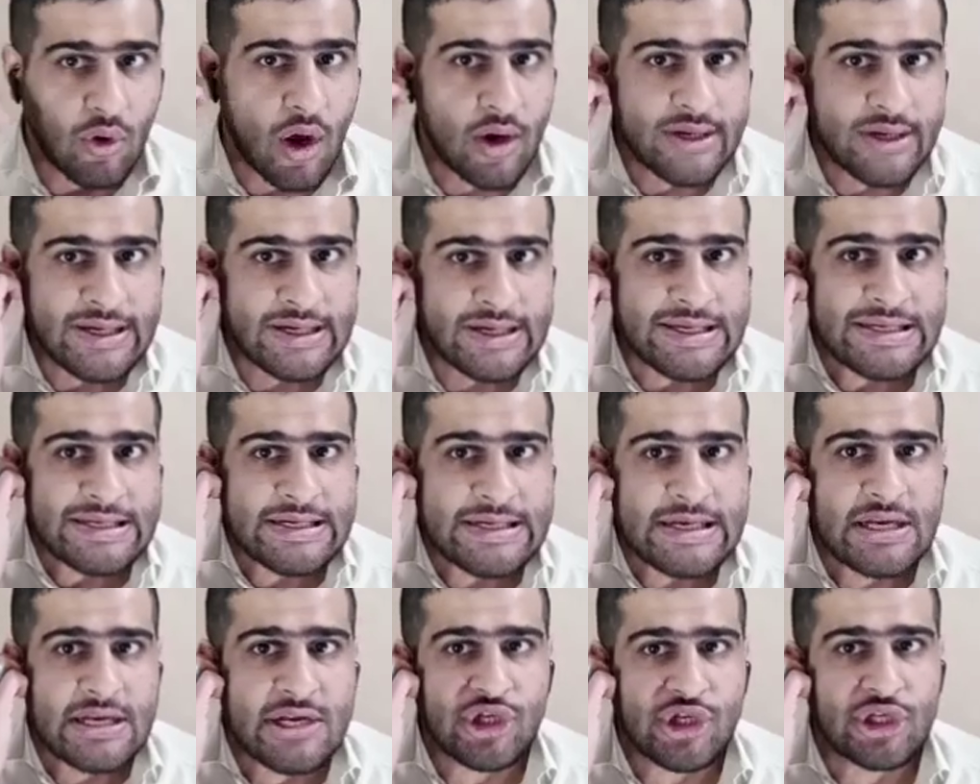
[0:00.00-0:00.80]

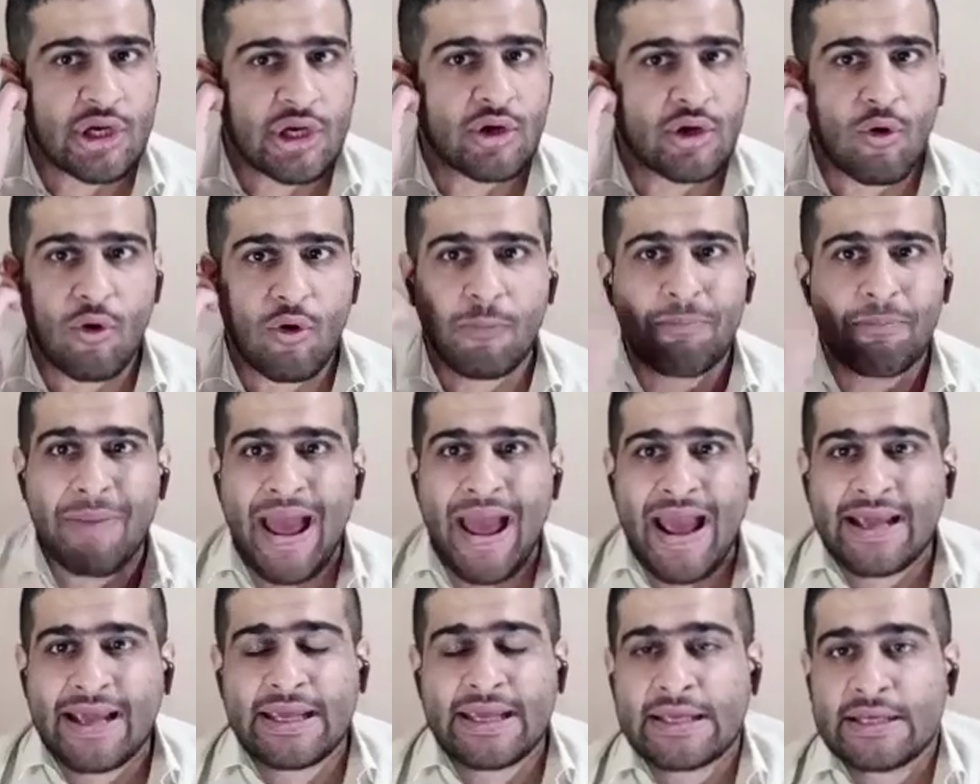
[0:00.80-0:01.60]
condition or
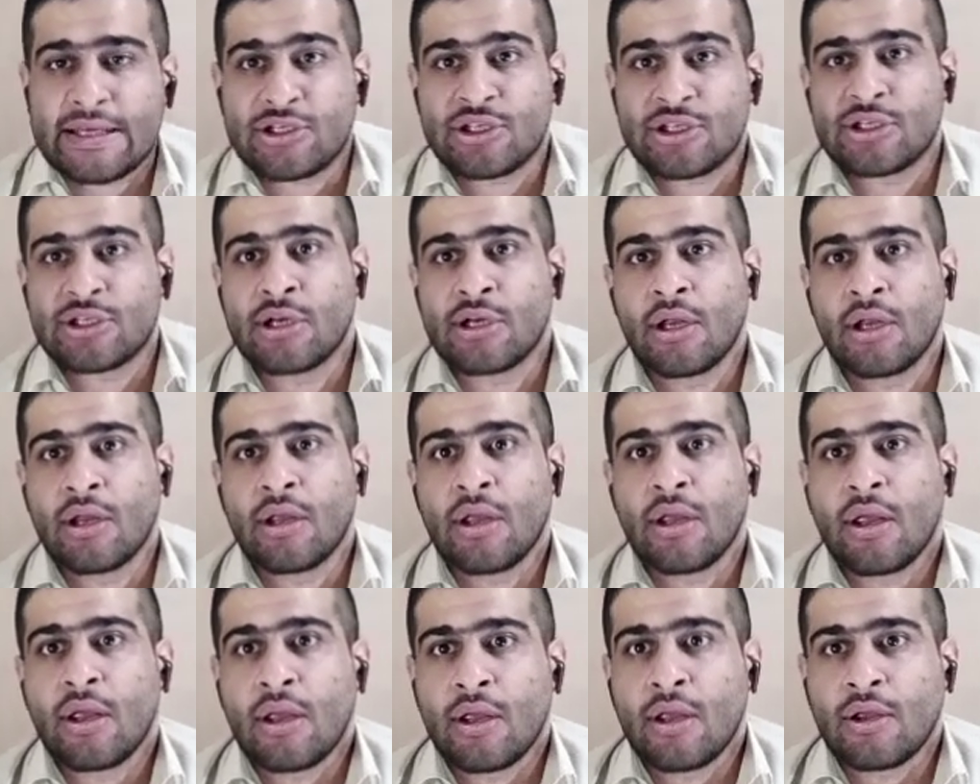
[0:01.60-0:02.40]
baggage.
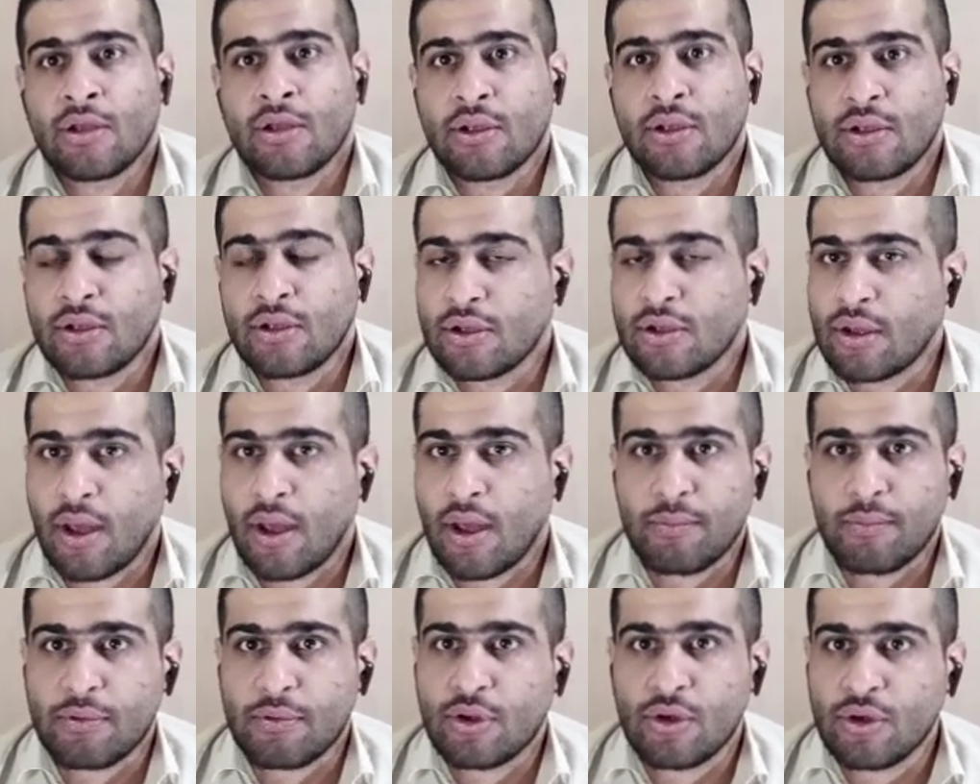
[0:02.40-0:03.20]
Yeah,
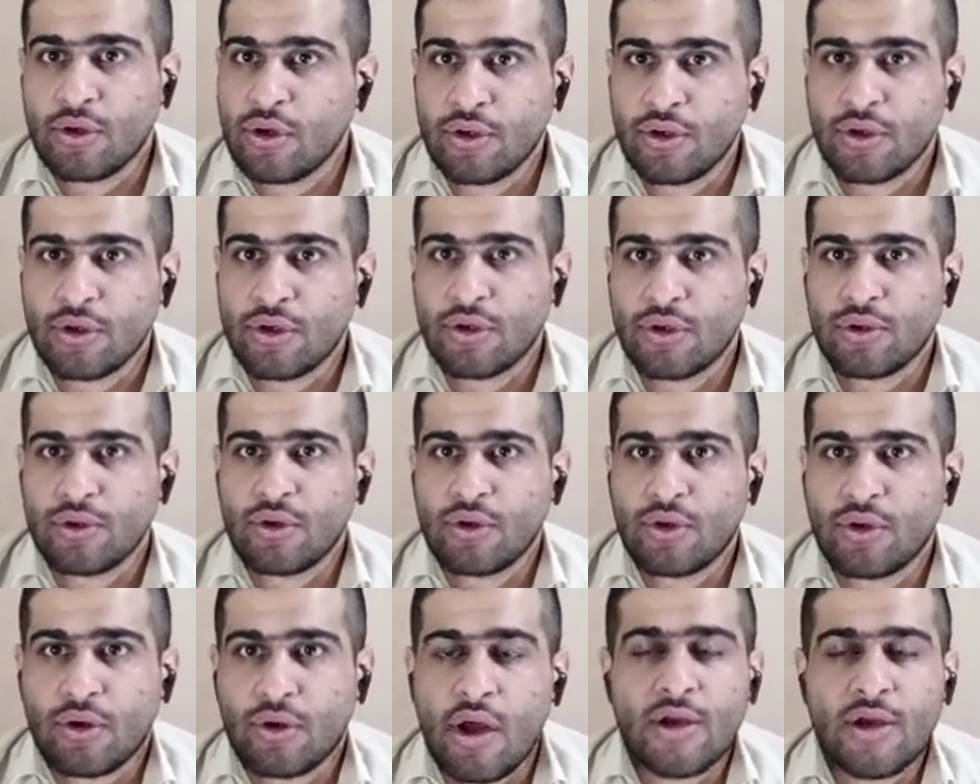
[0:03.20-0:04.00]
you
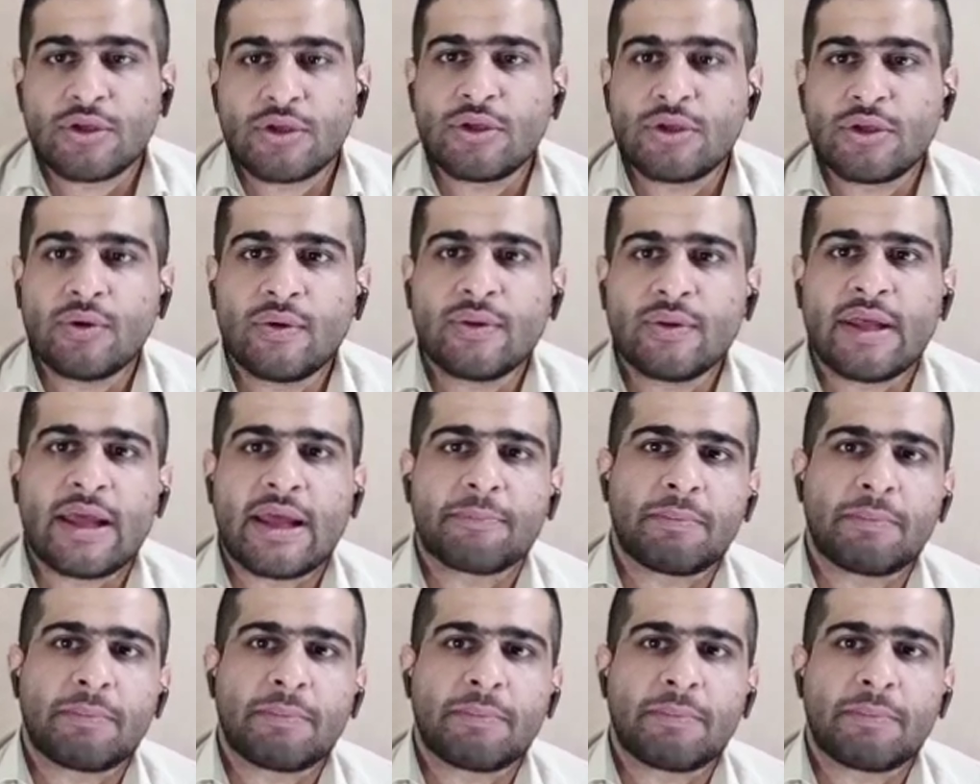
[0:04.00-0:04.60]
can't do that."